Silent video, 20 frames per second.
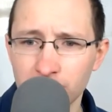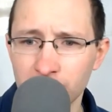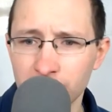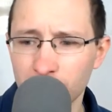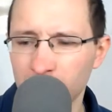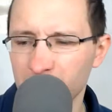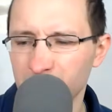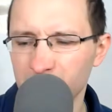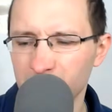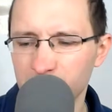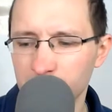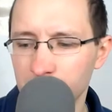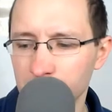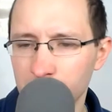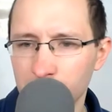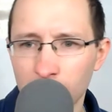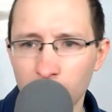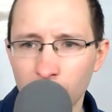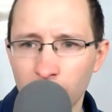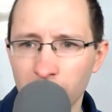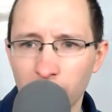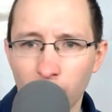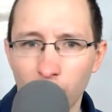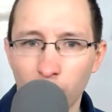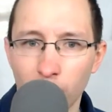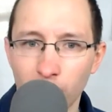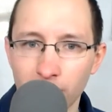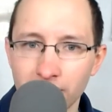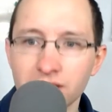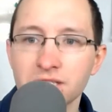between 2 and
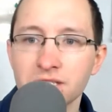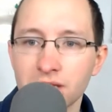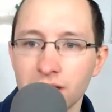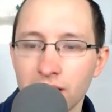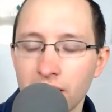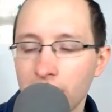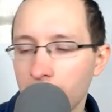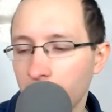4 weeks.